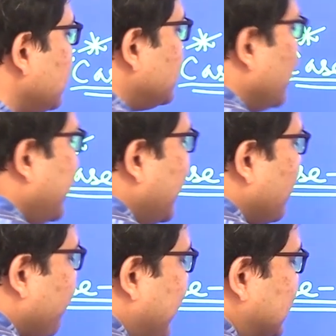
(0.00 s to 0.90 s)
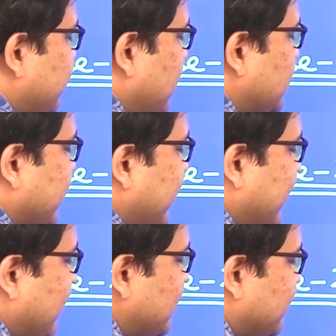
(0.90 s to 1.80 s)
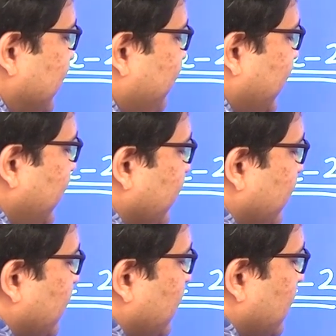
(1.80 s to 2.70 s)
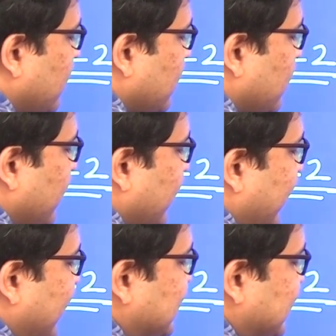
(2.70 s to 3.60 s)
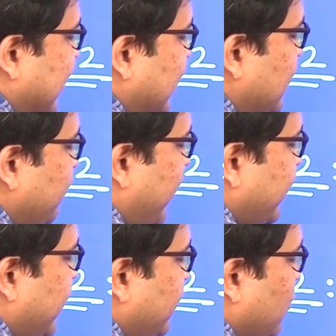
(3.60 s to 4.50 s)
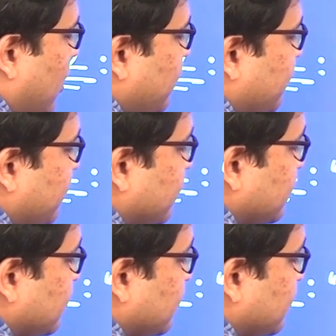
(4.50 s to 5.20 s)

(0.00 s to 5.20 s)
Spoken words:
So here phase velocity, that means Vp, is independent of